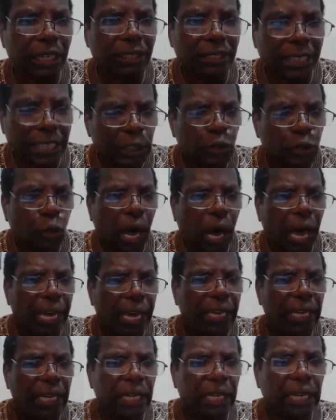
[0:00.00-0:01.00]
That's why
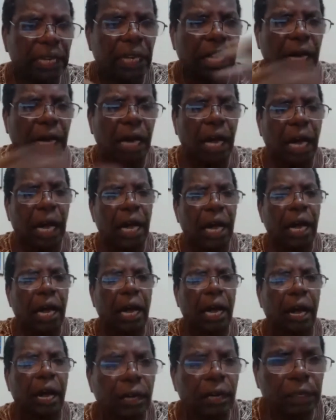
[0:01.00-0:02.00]
he
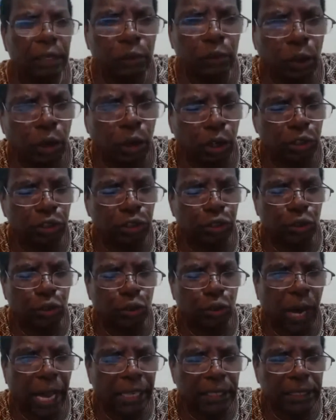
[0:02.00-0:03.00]
was
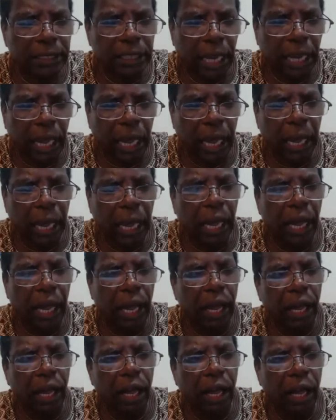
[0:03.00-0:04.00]
quite
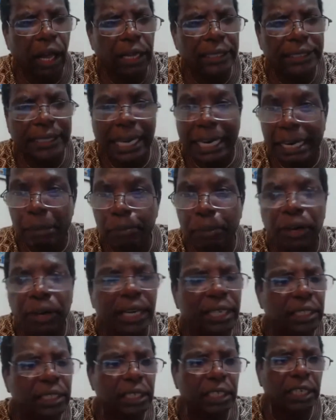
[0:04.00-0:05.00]

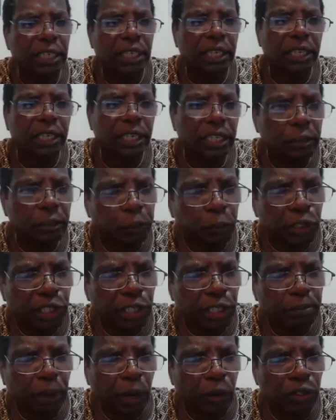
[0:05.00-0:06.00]
deliberate in
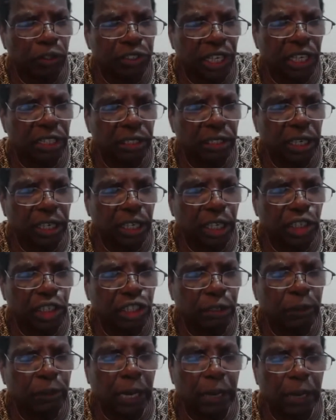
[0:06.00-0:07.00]
putting Balozi in the
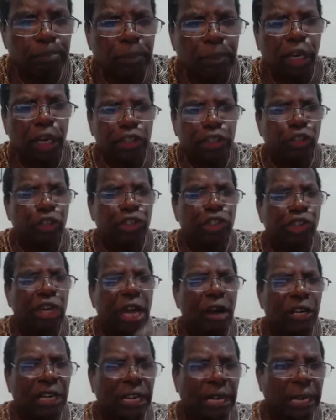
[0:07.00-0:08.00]
leadership, but also
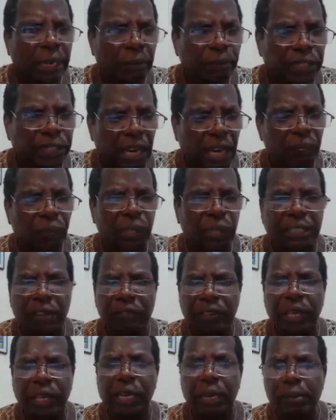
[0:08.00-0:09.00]
surrounding himself with
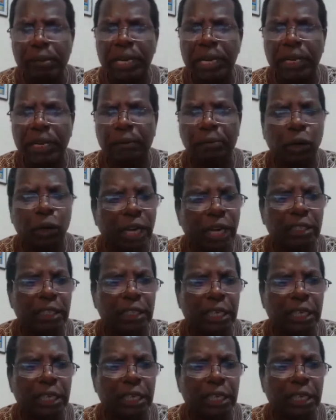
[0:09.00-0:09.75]
African-American Murid.